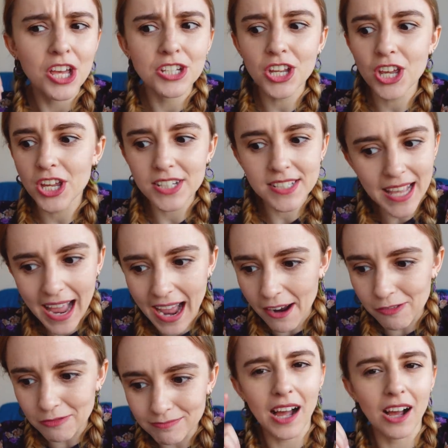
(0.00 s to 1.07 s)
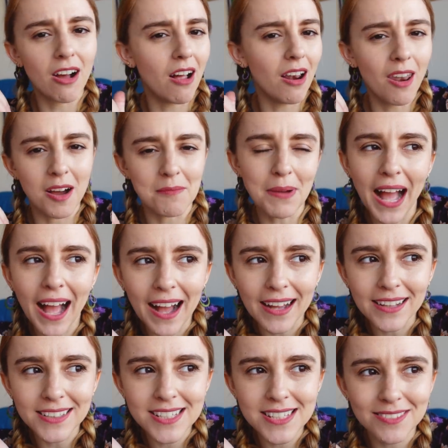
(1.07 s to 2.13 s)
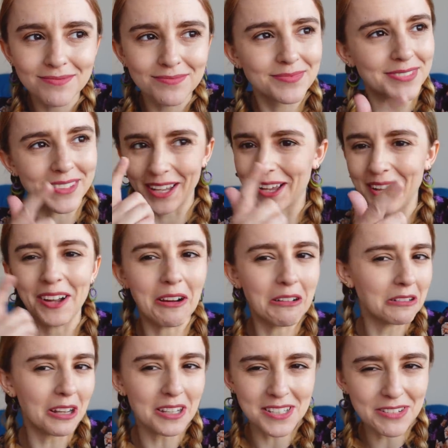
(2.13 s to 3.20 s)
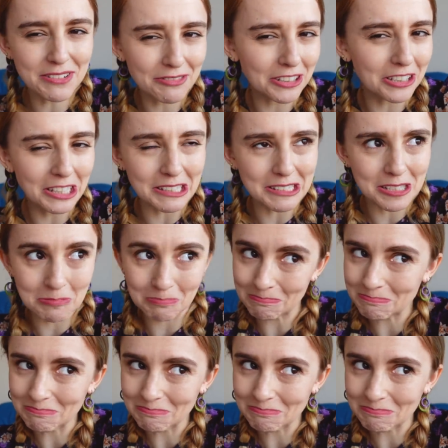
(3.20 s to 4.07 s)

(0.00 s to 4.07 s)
Turns out I got a lot of bags that are lots of different colors.